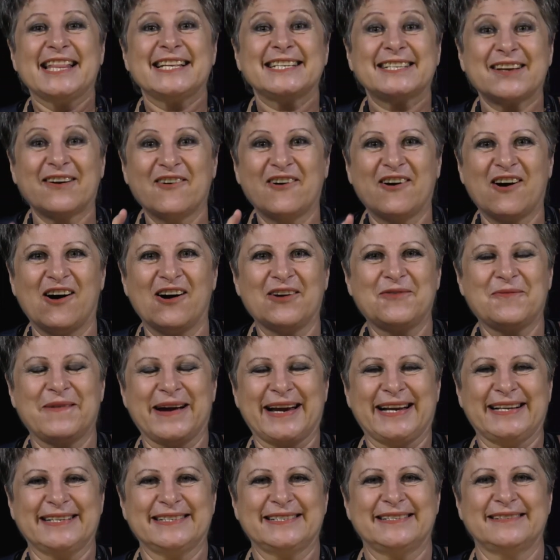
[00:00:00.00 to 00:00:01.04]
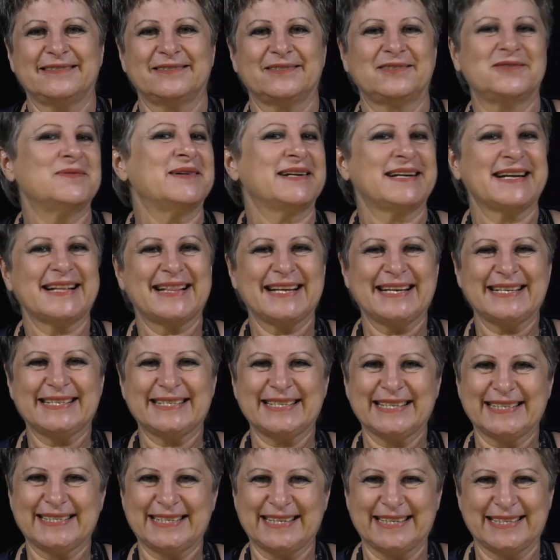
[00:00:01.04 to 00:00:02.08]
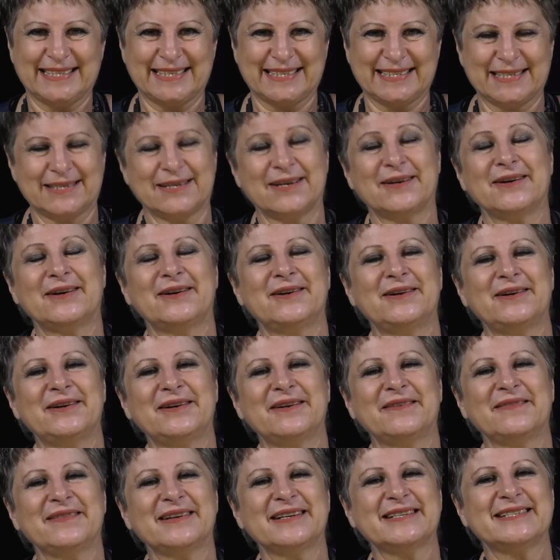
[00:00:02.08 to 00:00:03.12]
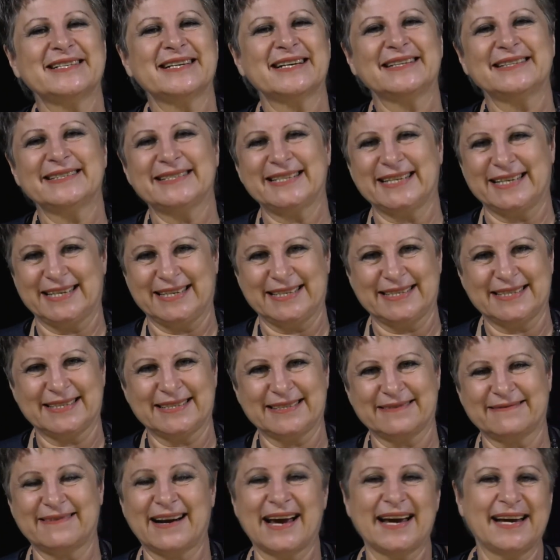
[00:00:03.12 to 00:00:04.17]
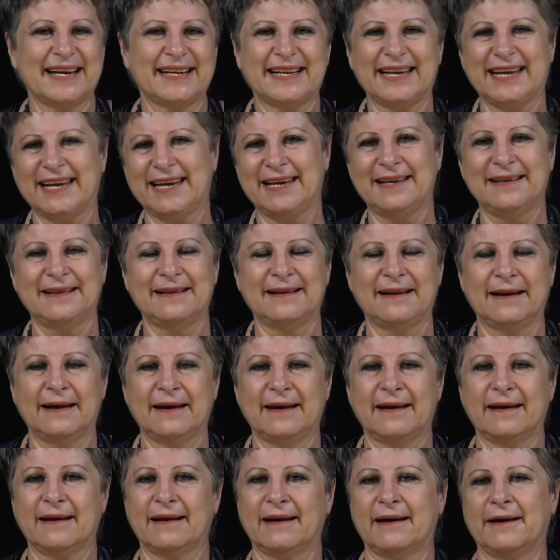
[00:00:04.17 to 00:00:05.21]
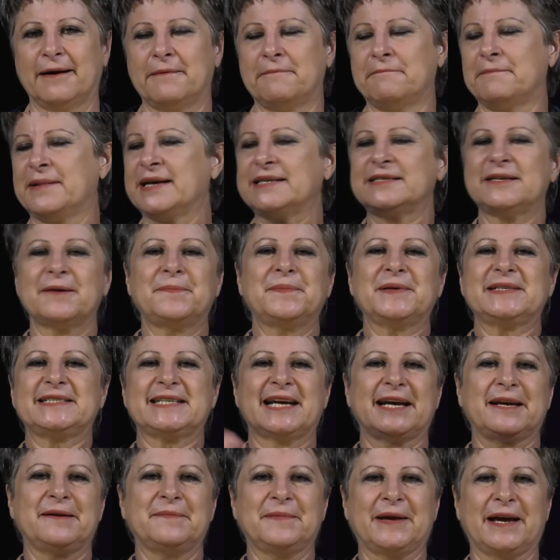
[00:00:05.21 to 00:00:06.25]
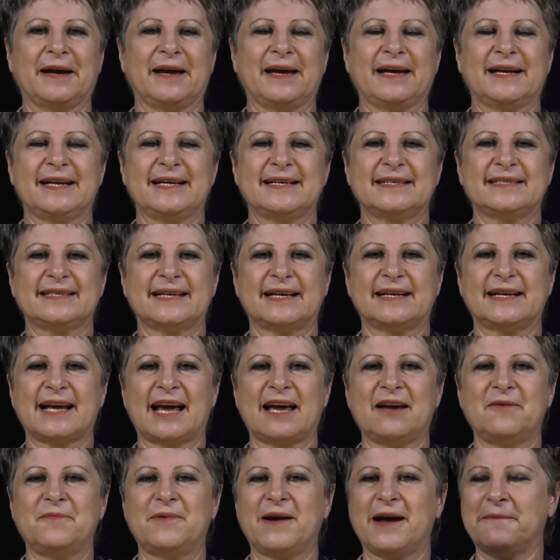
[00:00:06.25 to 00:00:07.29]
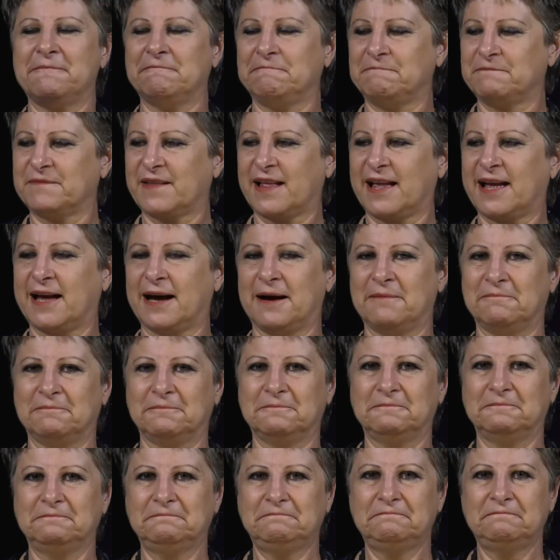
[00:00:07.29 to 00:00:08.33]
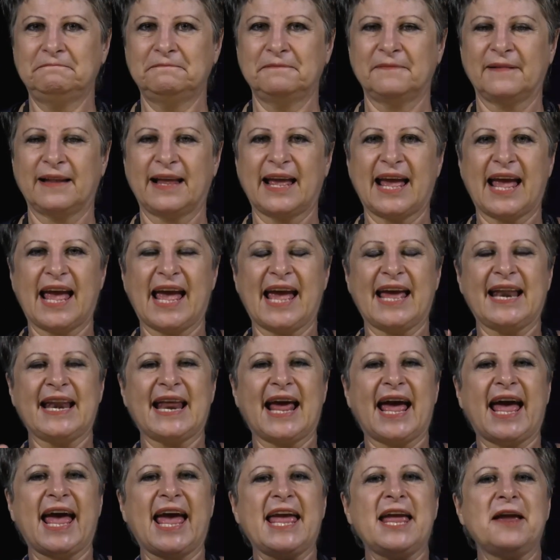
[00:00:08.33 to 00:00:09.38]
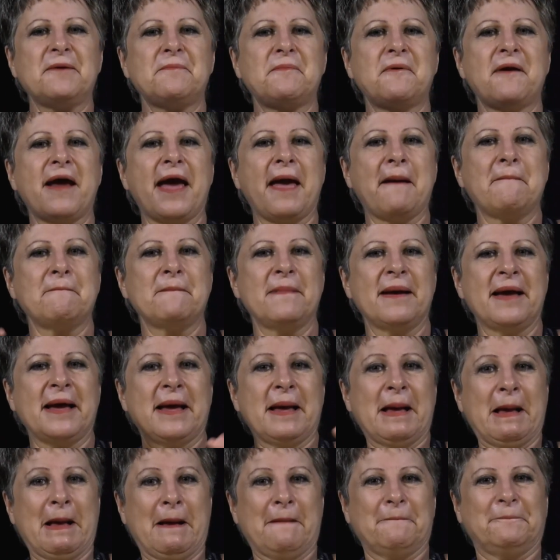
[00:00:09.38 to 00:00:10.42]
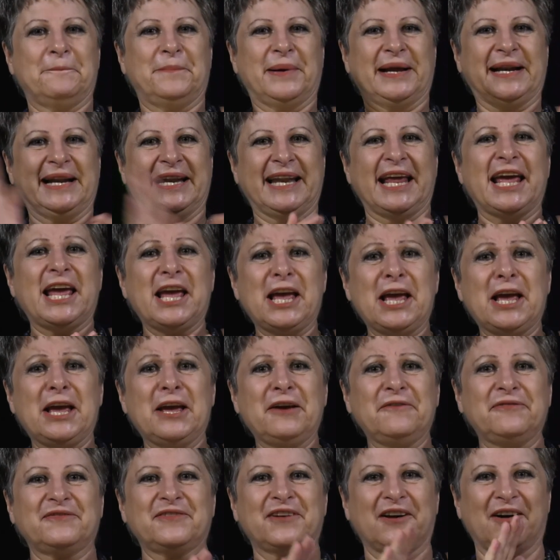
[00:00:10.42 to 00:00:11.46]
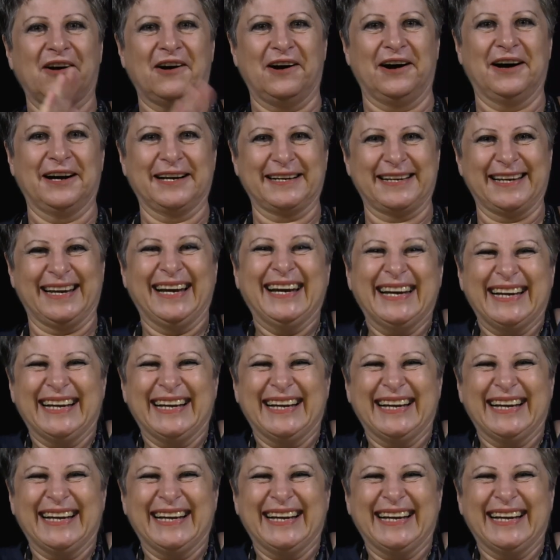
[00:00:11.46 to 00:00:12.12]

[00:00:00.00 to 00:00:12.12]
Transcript: So God went to one of these cities, the Ur of the Chaldees, right in Mesopotamia, and he said, Abraham, come. And Abraham believed God.